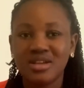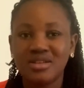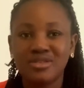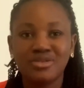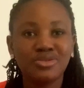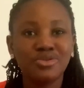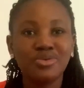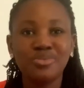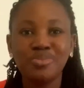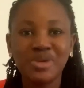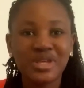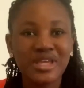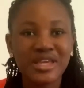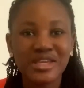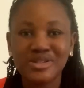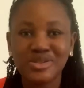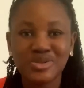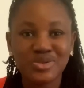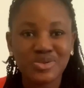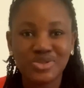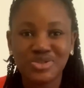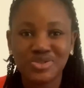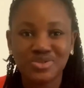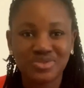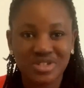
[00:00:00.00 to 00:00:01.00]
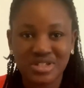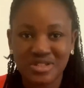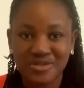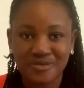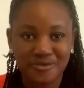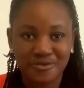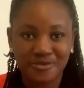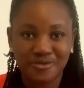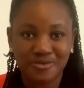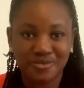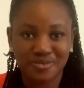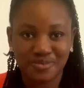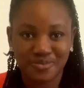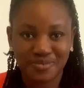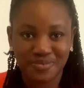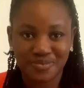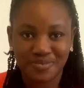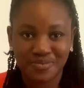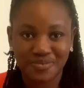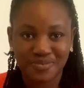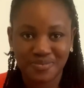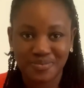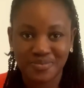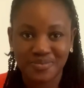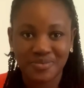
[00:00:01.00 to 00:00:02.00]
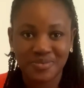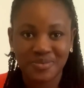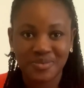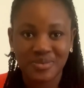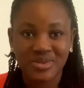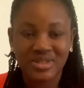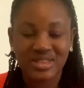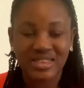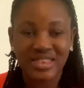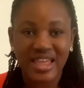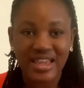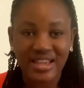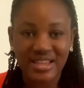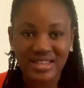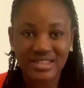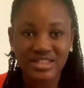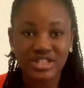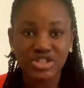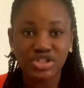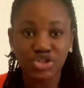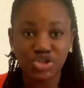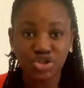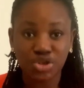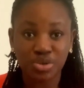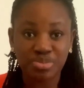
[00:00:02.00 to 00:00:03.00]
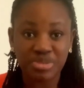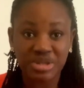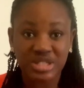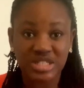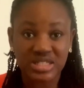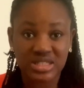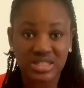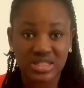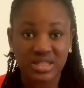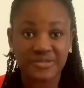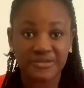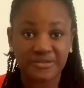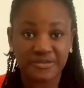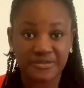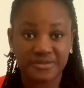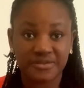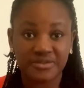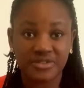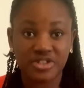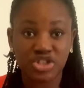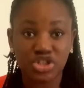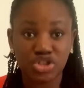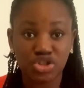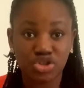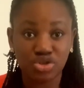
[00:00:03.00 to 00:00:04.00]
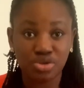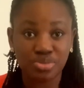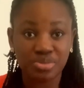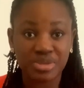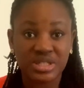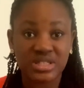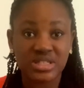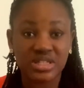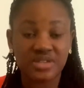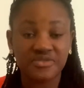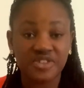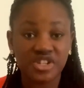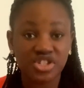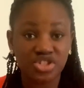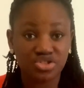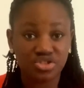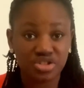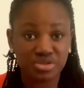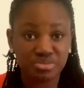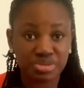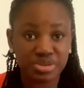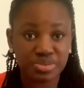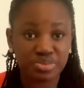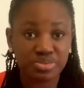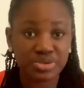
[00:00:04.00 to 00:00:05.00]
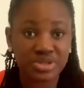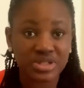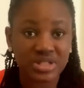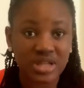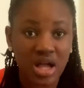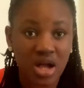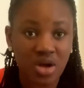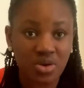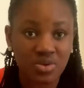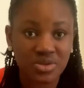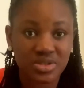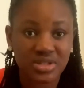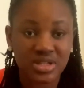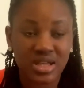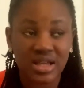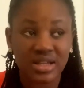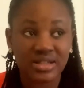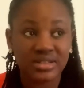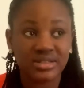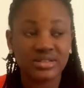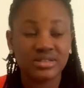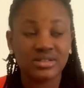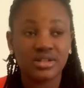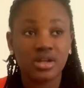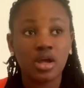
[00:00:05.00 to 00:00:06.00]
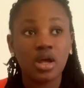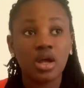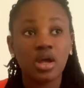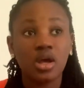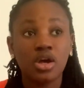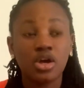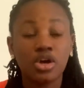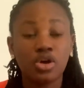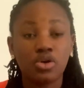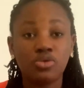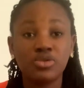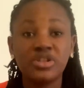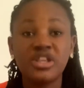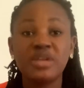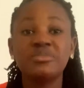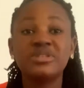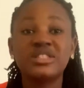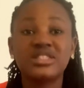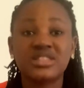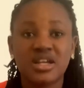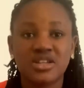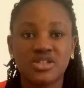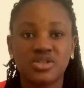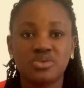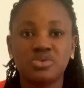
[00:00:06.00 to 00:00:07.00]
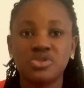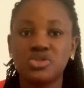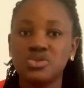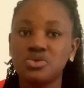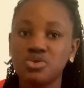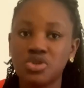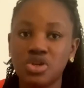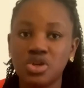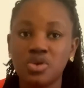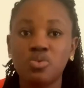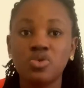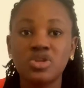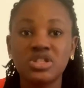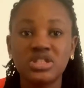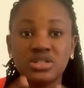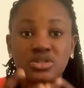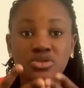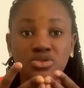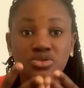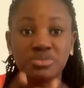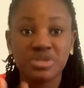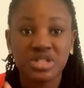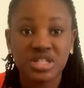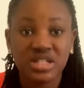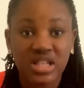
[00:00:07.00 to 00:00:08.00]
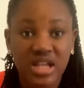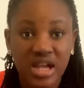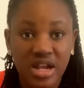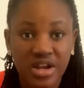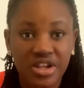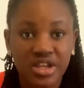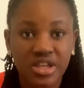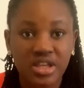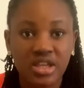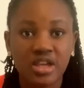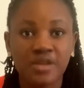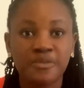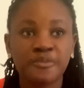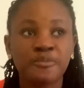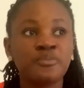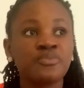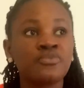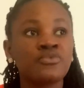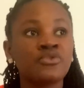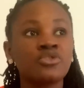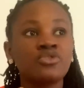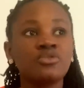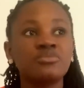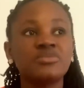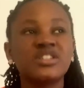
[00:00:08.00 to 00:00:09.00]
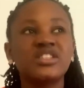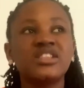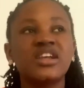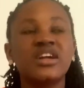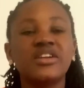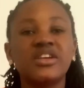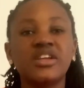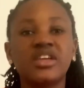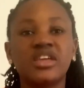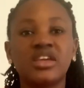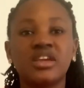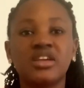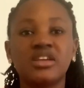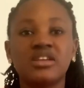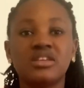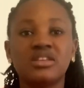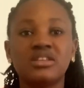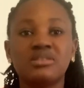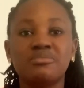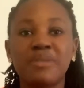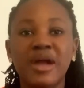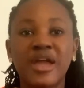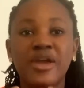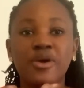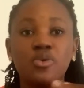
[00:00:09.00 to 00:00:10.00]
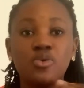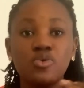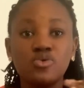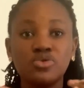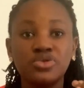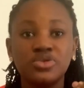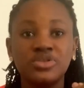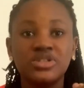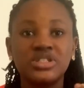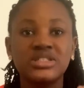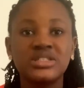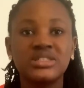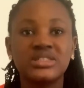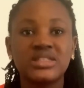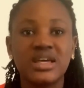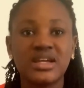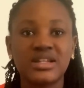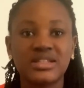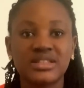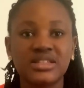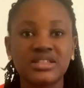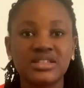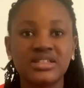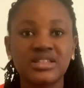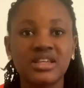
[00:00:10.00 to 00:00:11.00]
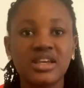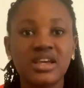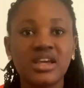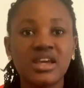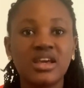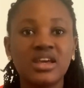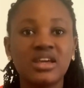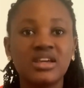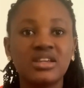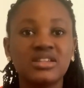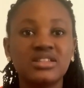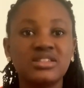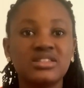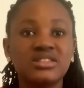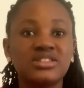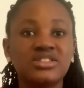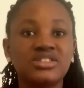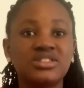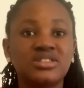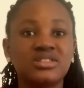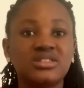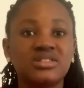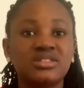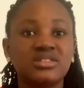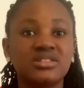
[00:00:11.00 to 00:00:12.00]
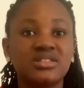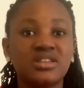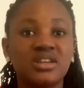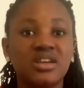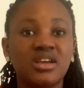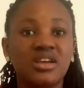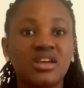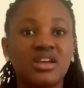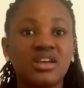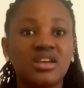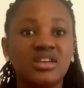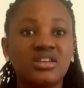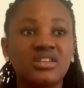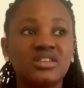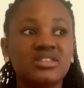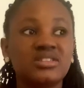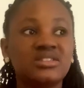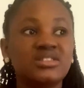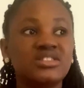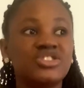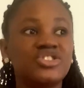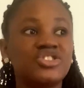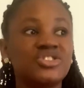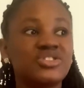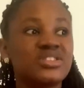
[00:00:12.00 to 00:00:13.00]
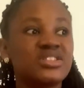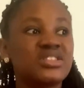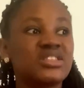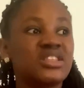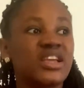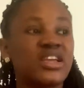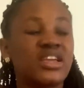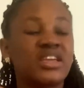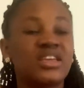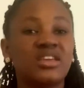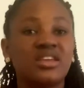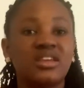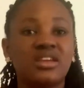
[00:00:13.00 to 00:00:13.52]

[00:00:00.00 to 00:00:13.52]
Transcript: don't care is not stressful. Like the job itself, entering people's house and or let me start with okay, what is domiciliary care? Domiciliary care, in my own understanding, is just like